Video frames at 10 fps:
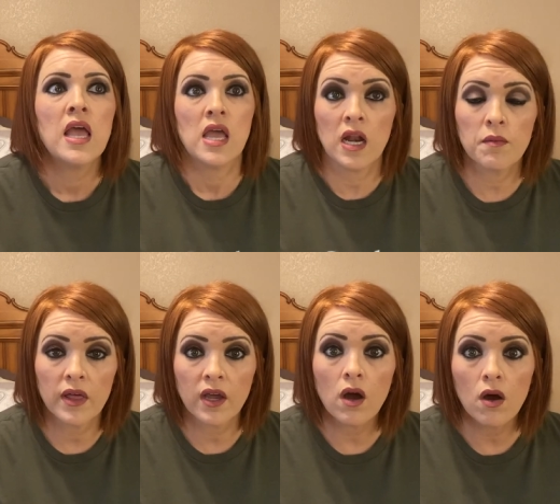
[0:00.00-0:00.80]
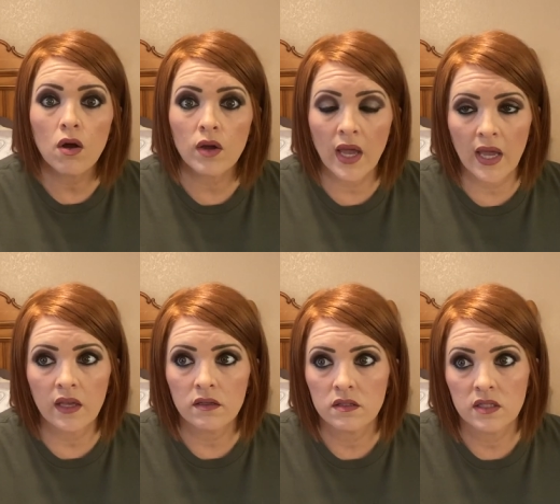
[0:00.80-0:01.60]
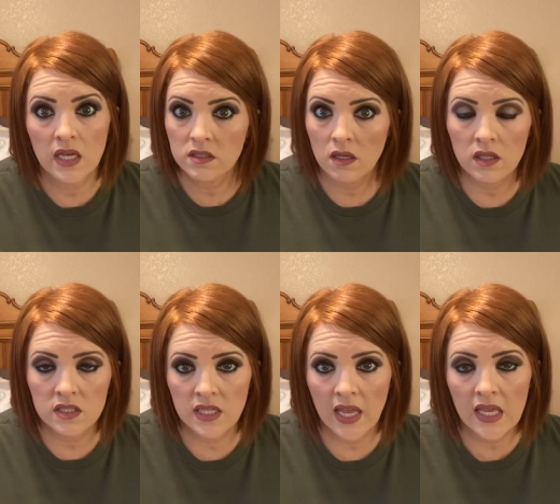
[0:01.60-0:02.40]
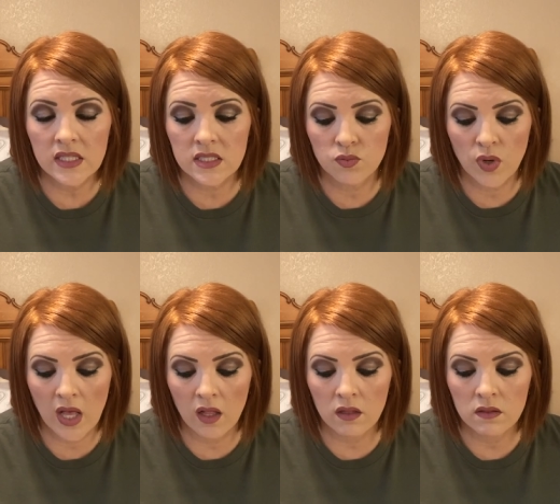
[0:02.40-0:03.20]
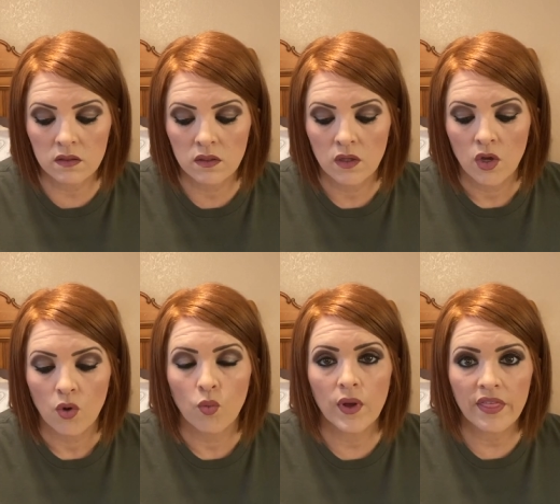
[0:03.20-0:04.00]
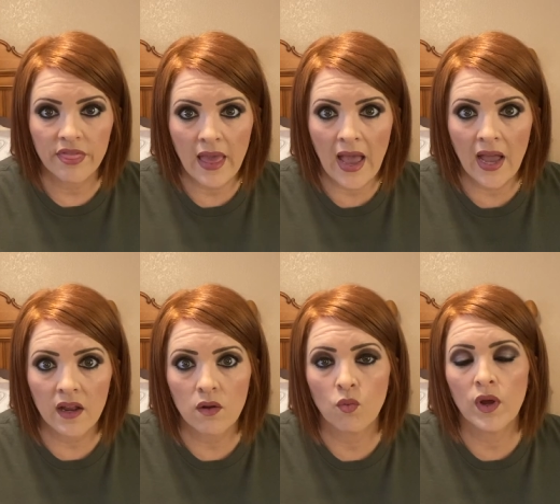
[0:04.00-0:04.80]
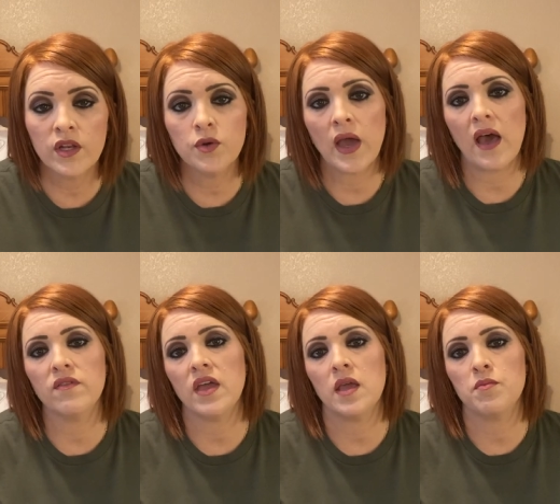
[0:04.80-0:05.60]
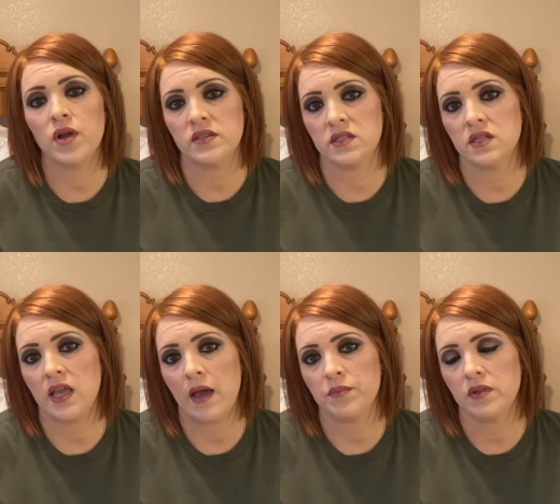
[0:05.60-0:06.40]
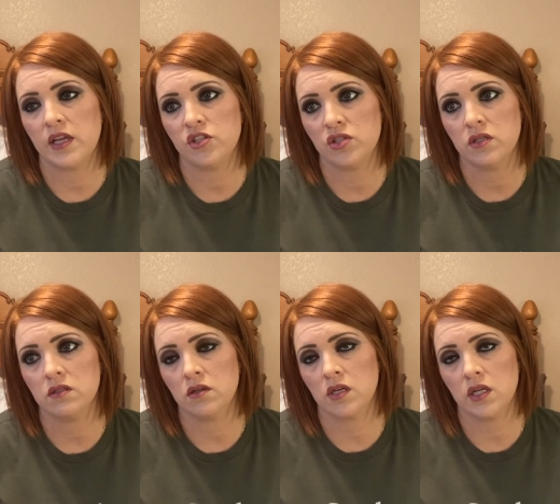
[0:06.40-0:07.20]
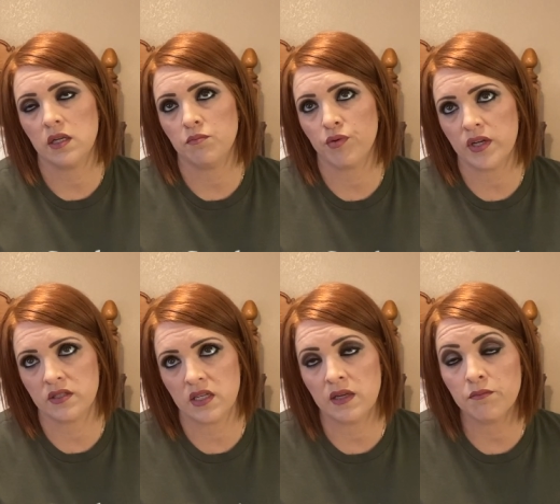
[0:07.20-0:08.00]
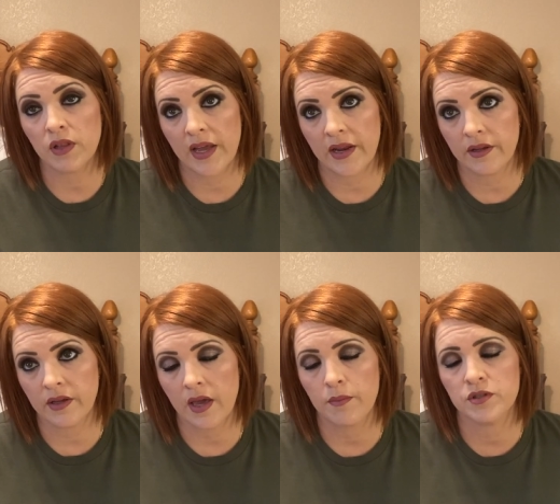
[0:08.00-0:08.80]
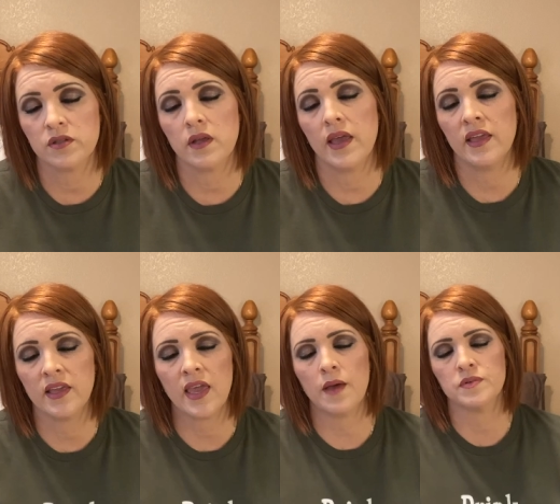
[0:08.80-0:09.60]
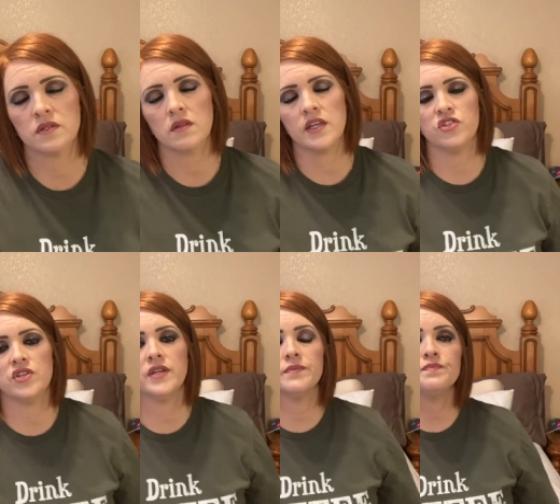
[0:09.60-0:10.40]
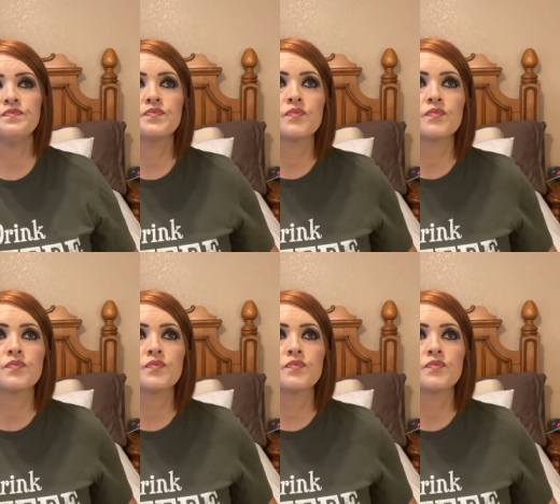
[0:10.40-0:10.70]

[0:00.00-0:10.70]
And I'm like, oh, okay, that's all it takes. Well, with that, when you have a breast encapsulation or a breast implant encapsulation,